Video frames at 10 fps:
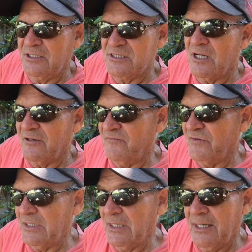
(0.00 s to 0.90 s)
it's not
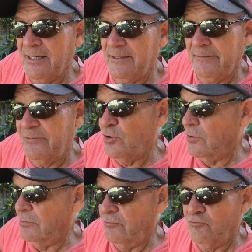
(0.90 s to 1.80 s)
funny, and
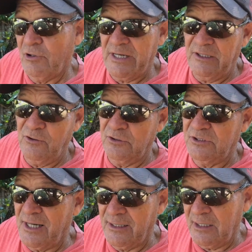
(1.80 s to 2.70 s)
they're right here in
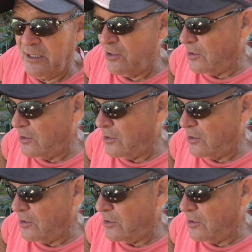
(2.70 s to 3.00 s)
Thailand